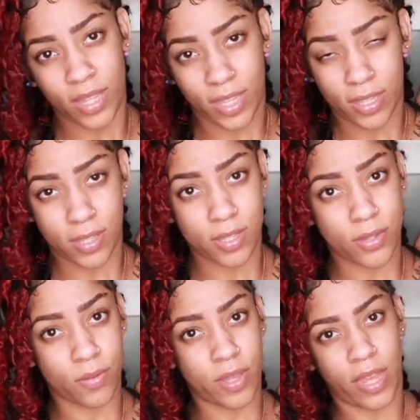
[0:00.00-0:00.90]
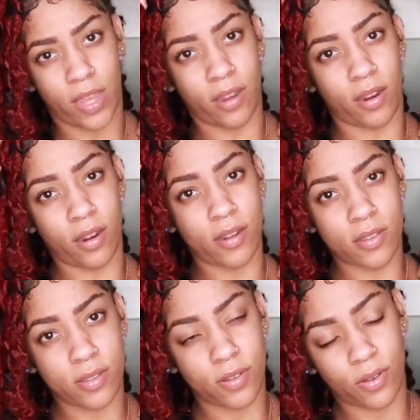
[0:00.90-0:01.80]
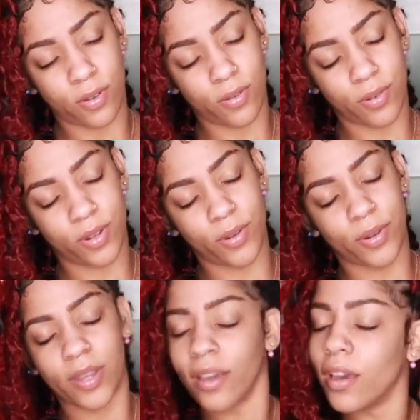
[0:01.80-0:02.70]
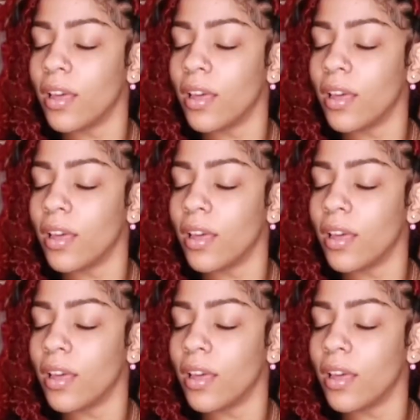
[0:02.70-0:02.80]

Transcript: into the hair, it's so annoying.